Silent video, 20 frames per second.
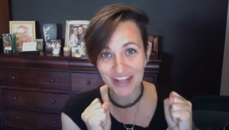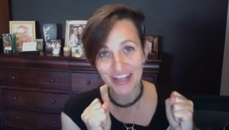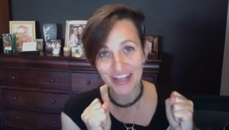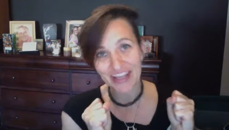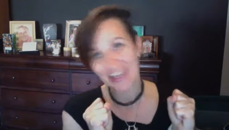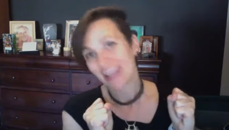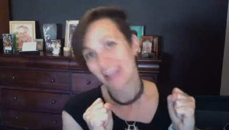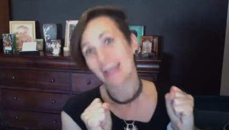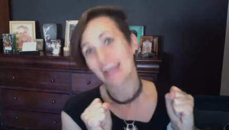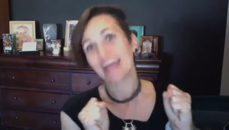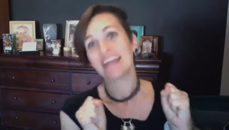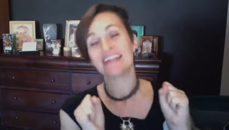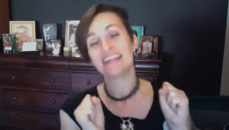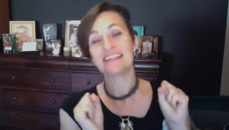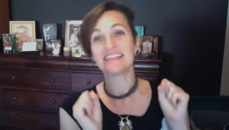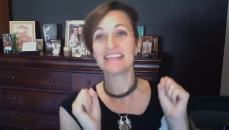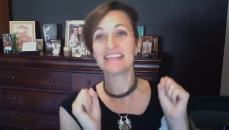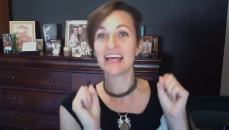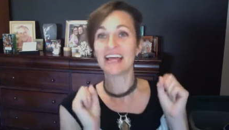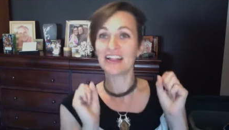and it's
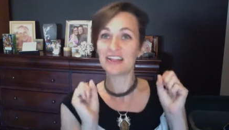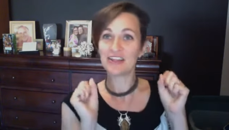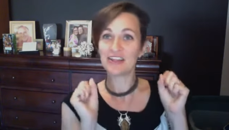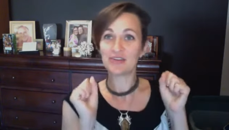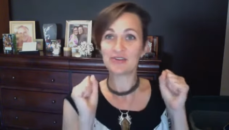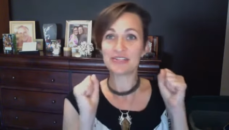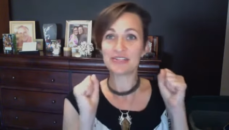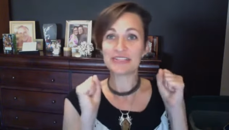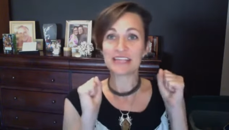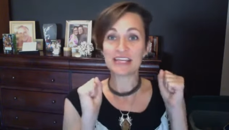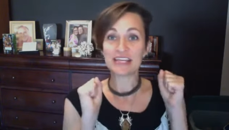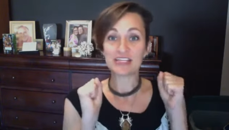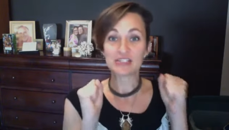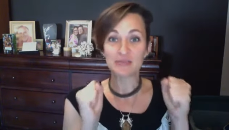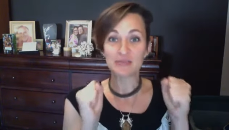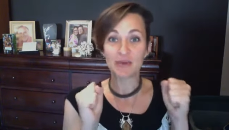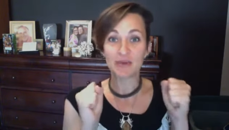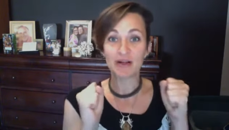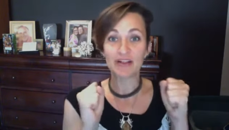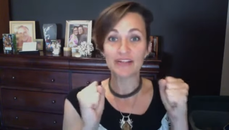telling you to stay
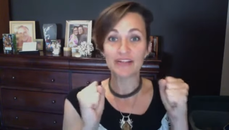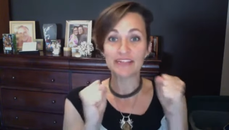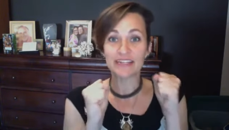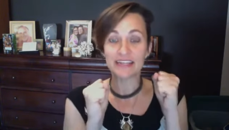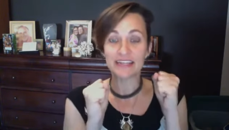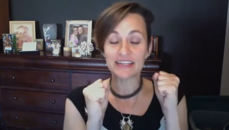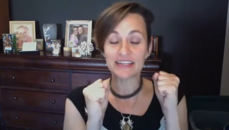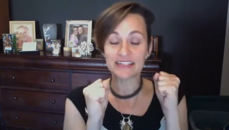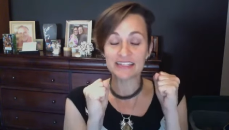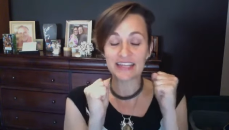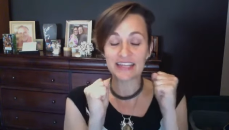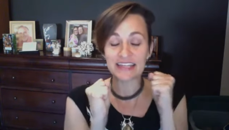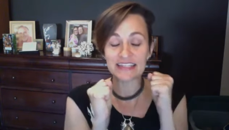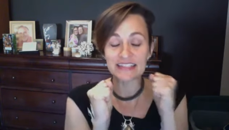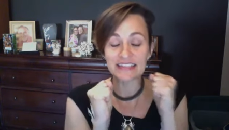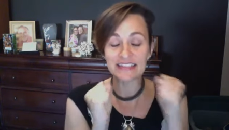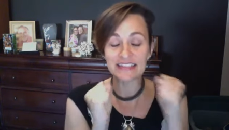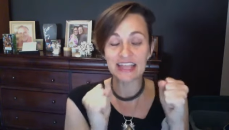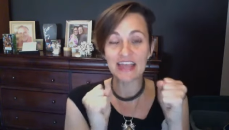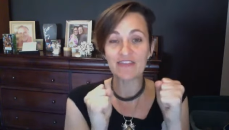small and to stay
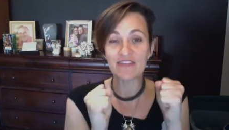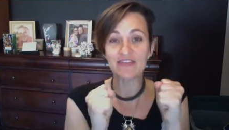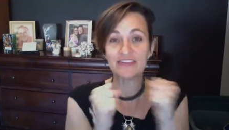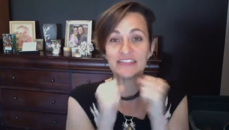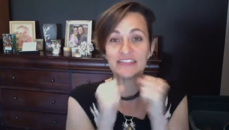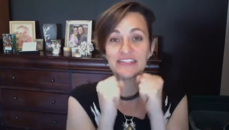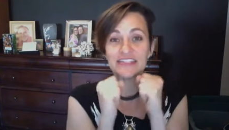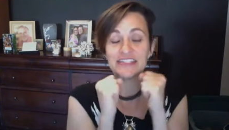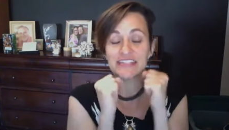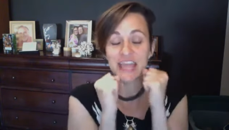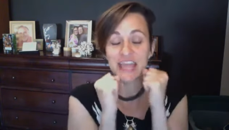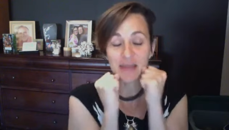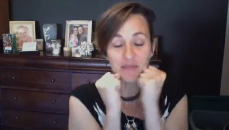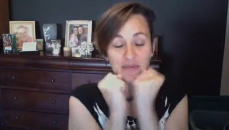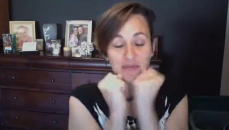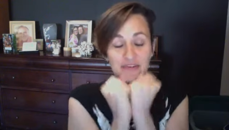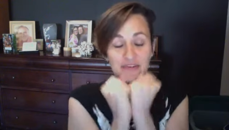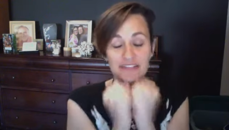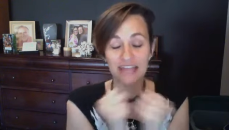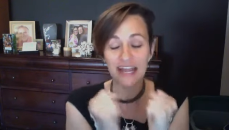safe and stay
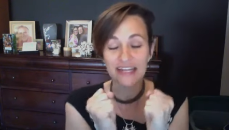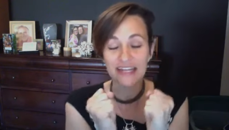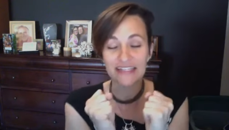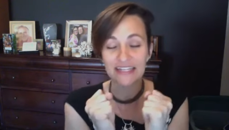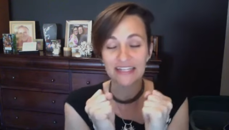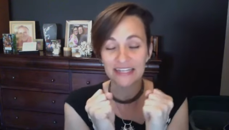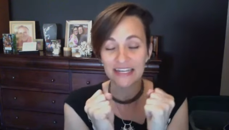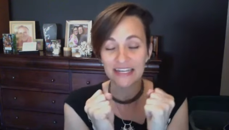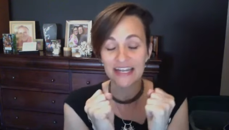protected.